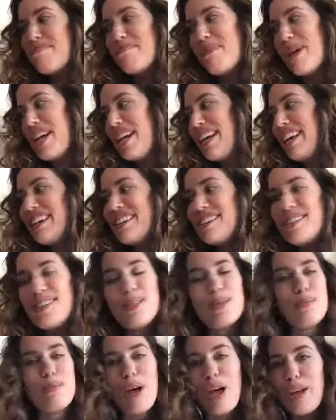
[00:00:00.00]
many
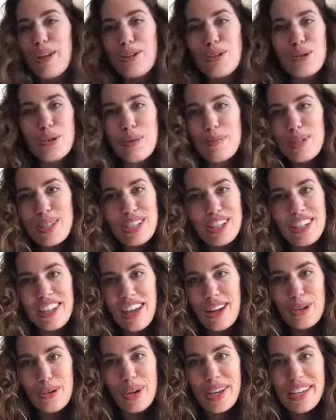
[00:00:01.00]
small trips and
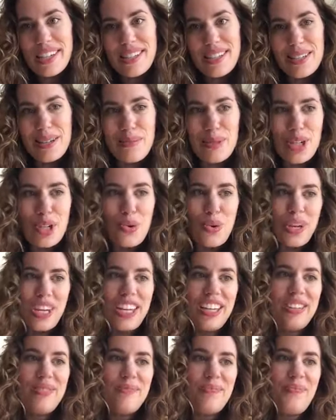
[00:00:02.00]
getaways in
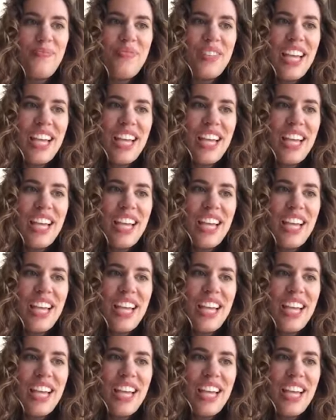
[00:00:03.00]
between.